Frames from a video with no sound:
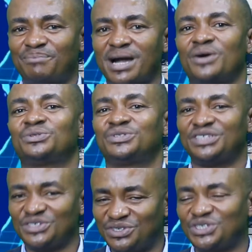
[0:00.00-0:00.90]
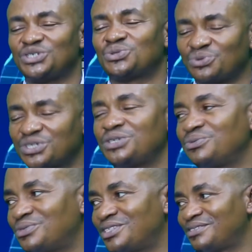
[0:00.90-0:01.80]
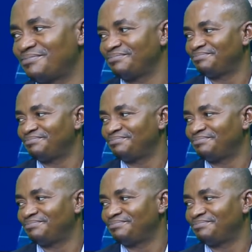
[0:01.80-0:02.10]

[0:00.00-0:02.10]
about these digital skills.